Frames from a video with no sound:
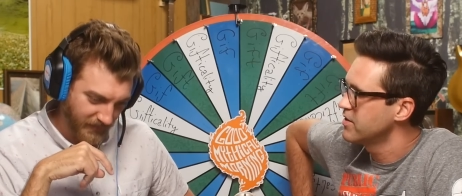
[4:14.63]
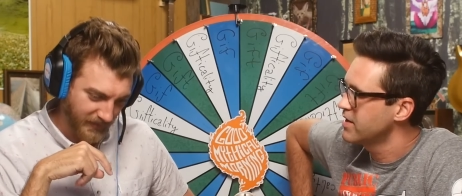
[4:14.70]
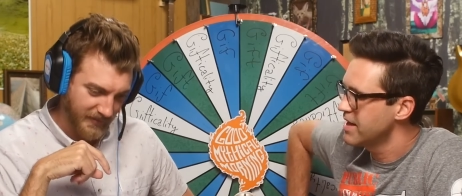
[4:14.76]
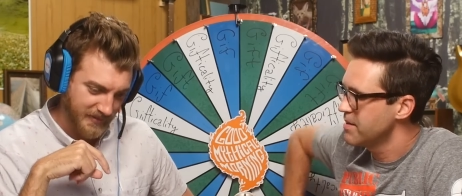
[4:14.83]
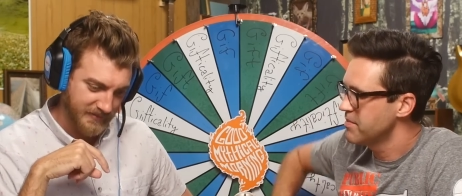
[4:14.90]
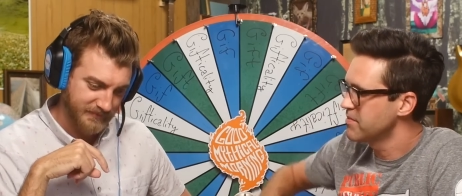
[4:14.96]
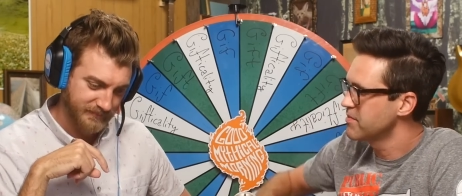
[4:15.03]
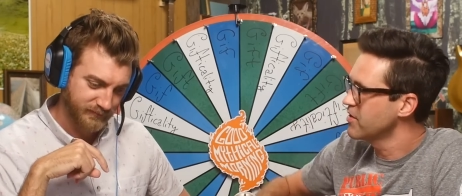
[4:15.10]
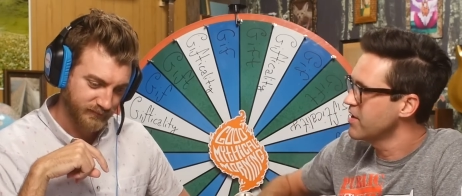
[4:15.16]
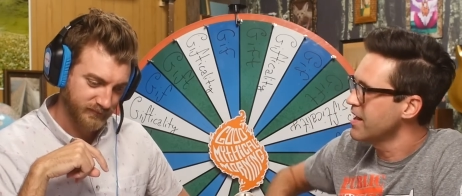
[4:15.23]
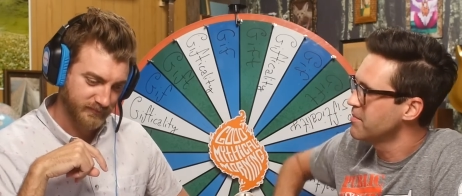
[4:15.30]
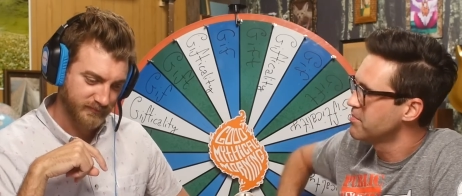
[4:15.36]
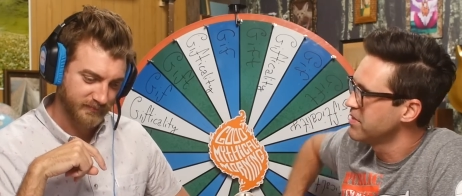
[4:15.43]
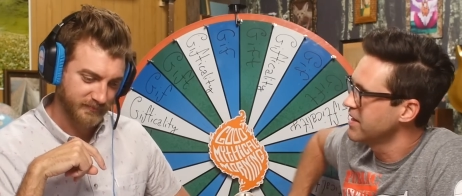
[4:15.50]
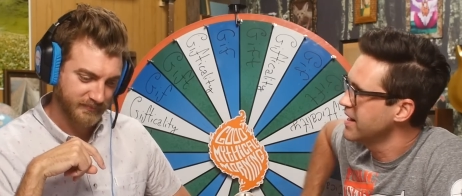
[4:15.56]
Speaker 1: You can't you
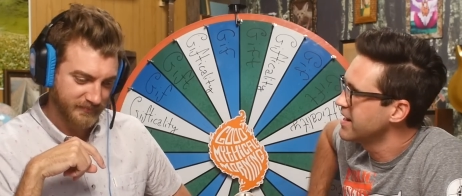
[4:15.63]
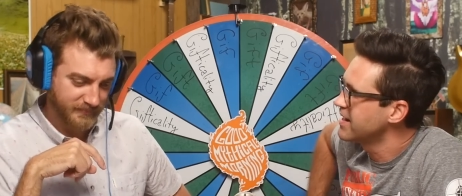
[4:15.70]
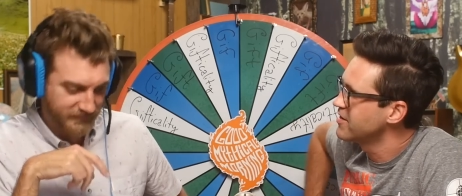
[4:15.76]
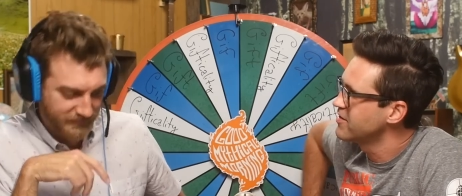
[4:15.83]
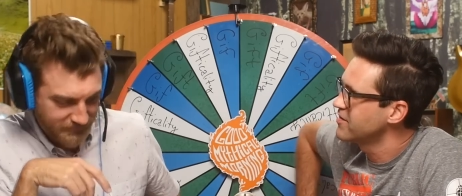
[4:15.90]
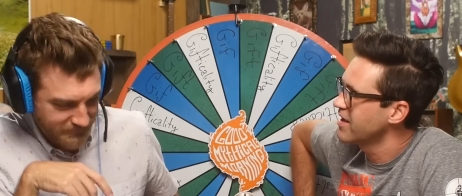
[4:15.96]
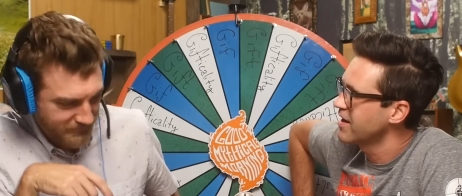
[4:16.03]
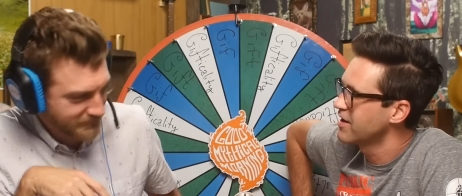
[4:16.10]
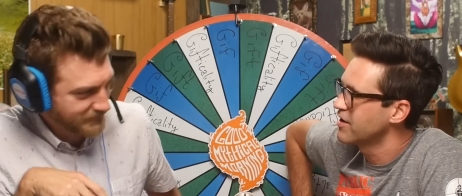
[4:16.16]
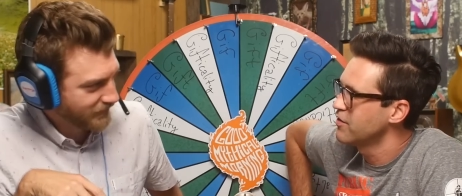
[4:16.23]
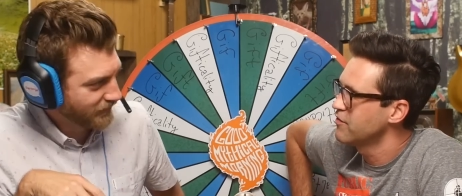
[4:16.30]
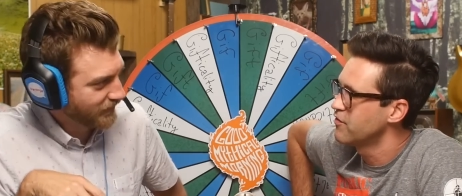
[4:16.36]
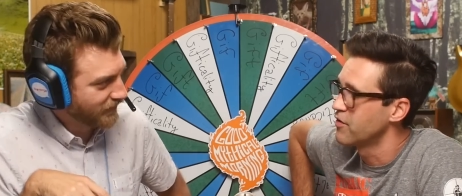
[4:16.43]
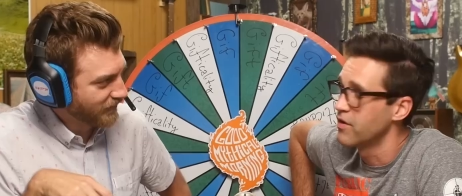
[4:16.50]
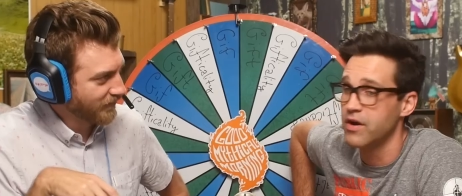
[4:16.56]
can't plan it. You just got to go
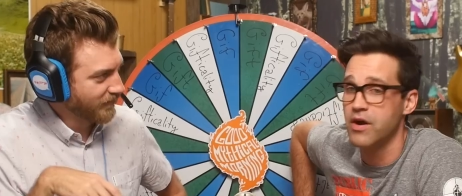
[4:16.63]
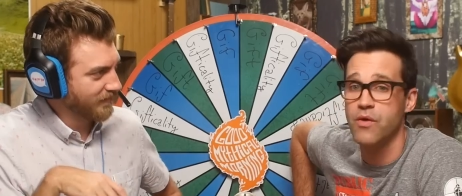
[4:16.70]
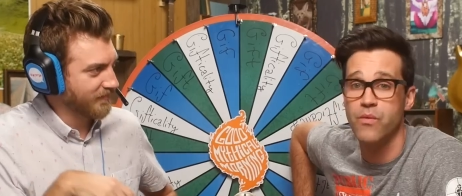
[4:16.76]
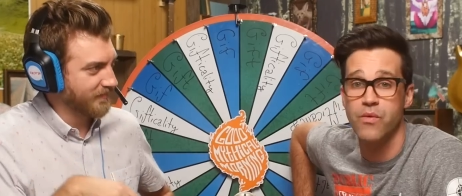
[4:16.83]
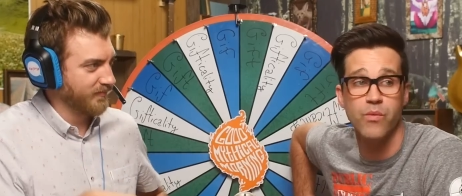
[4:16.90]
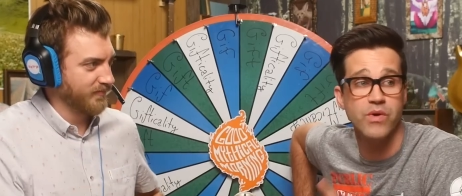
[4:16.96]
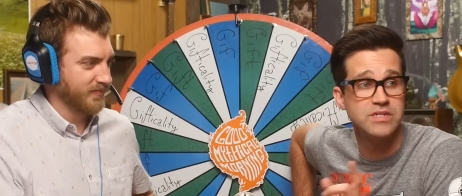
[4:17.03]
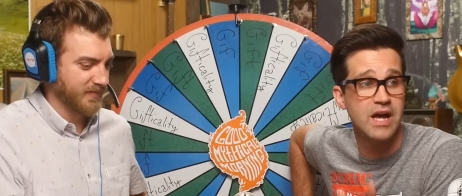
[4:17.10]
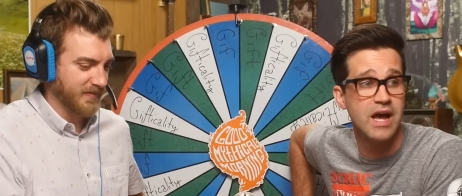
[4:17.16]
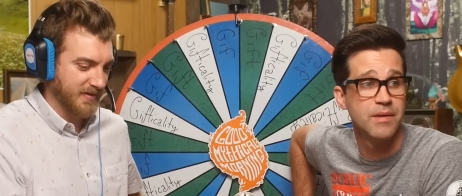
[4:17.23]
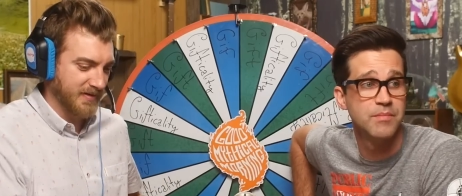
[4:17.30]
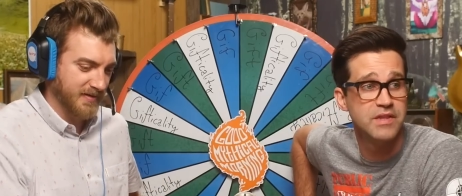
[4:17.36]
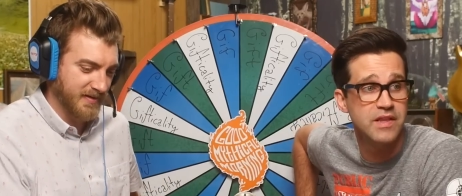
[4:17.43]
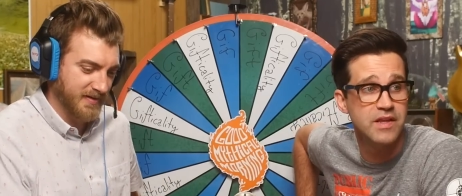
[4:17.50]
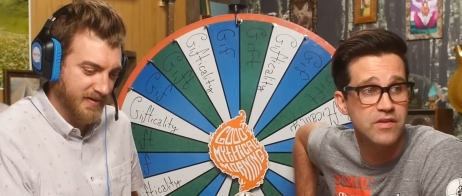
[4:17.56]
for it. Oh, we're
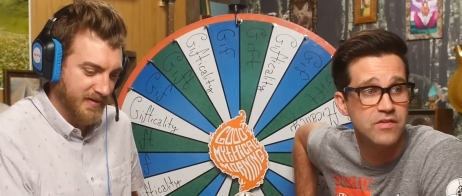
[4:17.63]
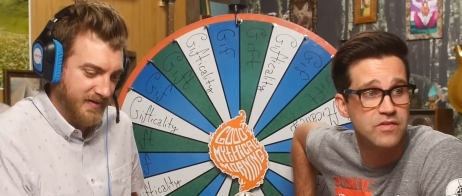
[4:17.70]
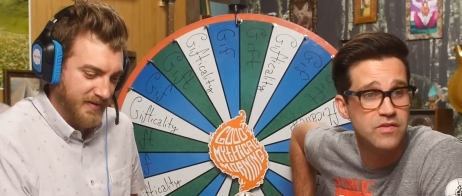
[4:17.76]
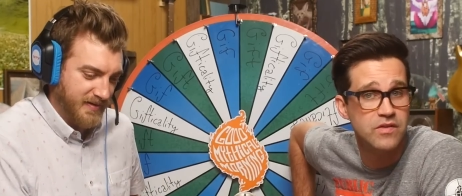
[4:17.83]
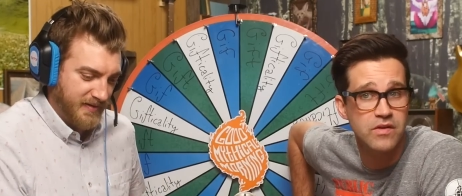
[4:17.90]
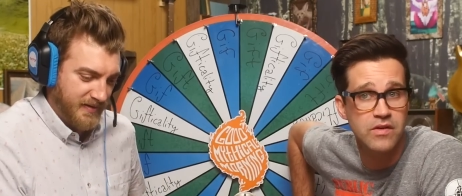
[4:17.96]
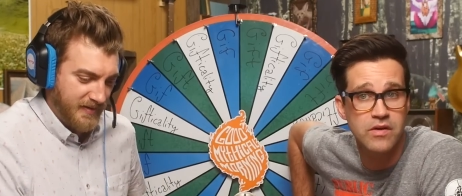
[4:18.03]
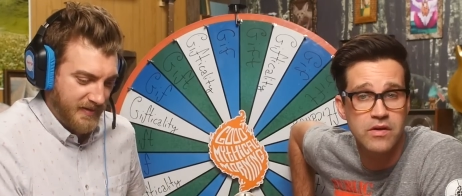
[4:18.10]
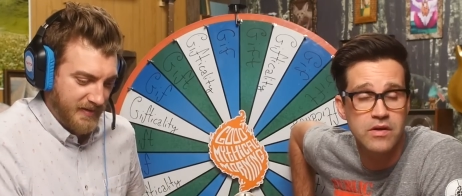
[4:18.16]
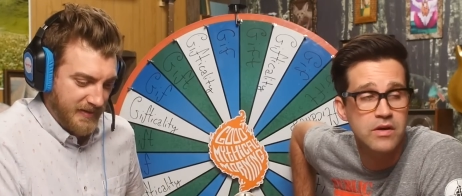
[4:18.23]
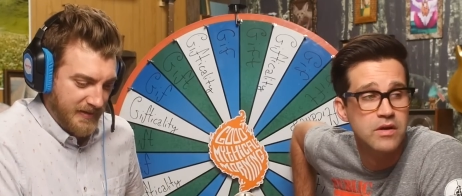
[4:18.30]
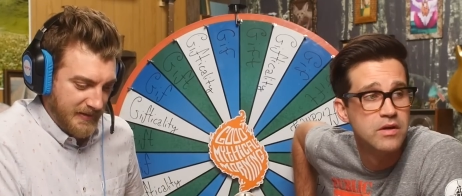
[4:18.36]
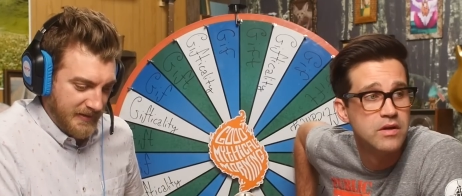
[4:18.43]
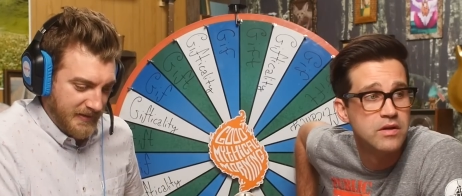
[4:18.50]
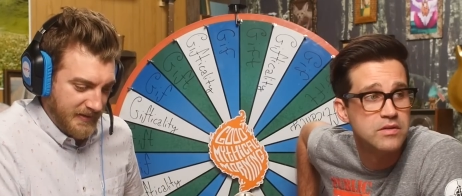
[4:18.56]
timing this,
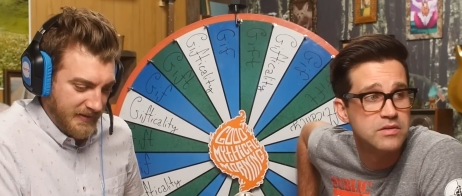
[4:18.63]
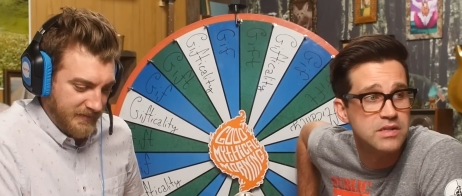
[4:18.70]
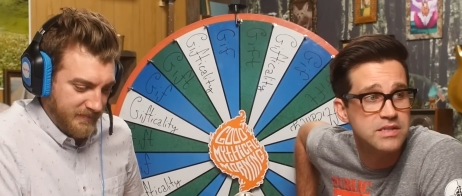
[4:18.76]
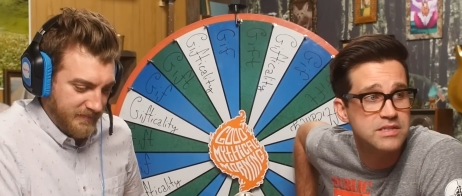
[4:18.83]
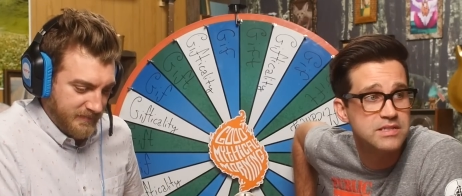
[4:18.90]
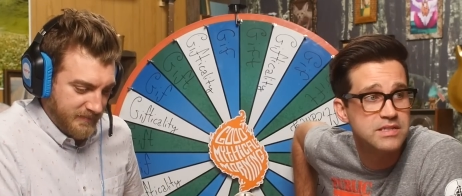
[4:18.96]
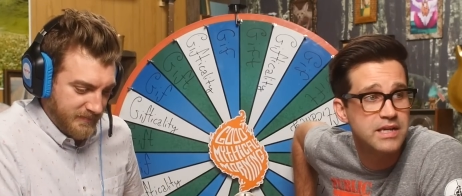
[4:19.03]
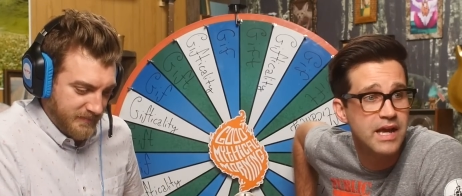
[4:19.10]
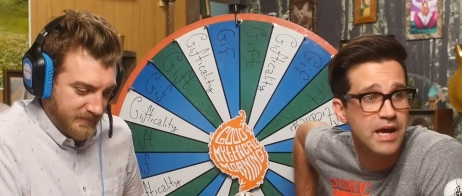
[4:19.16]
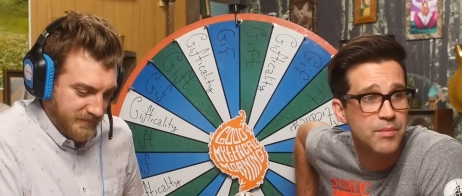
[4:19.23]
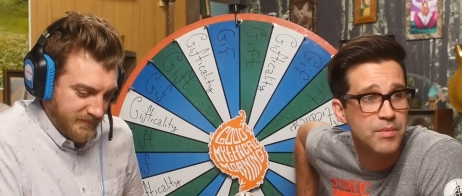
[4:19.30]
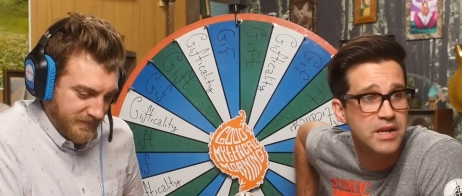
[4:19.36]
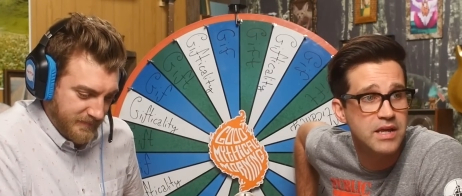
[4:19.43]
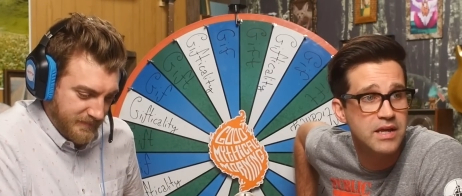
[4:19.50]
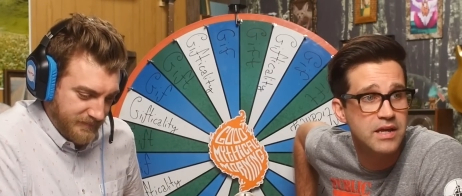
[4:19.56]
so let's see how
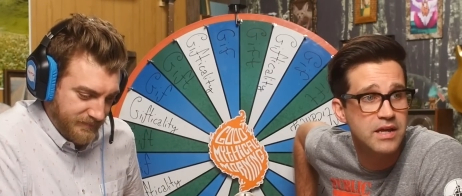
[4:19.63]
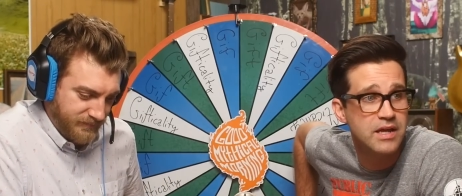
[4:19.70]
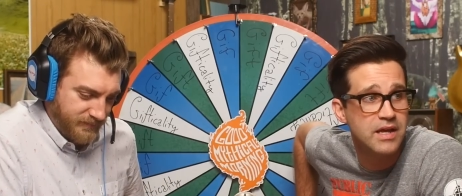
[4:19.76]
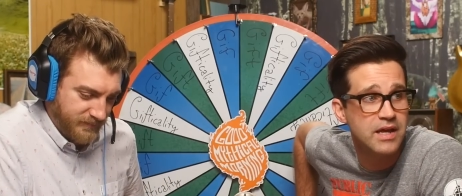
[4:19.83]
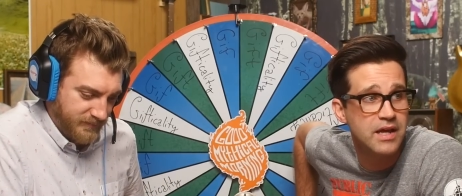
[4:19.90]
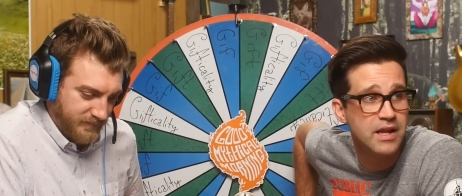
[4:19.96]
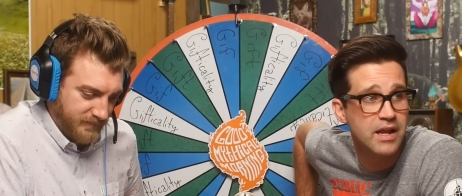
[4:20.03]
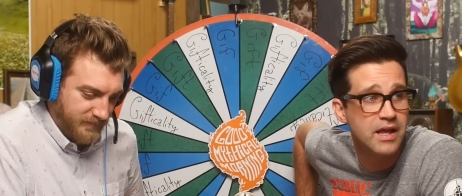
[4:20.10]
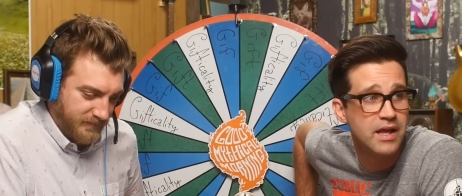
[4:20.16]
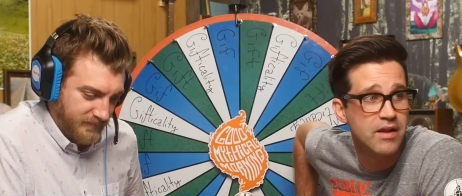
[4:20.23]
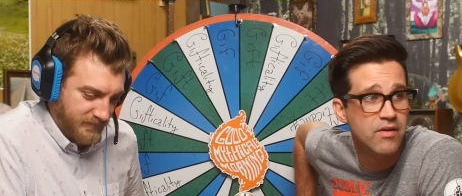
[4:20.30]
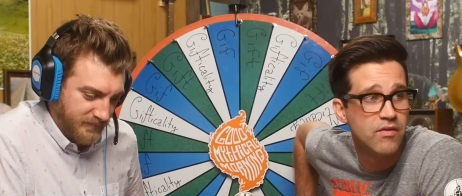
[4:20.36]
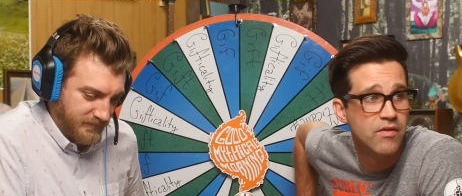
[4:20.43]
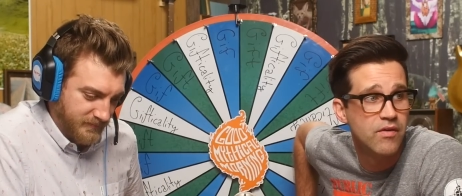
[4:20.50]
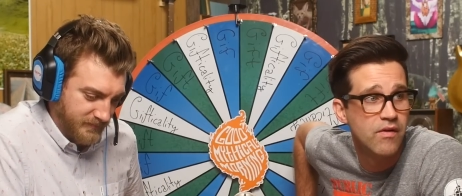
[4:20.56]
many he can get
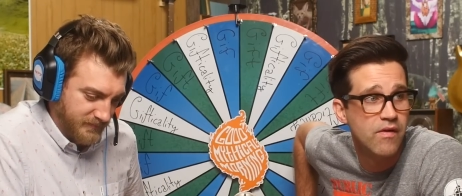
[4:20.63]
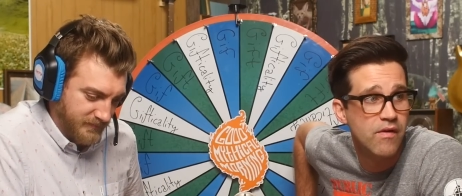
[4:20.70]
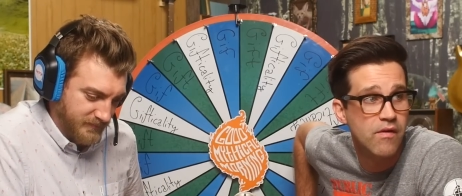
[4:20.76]
in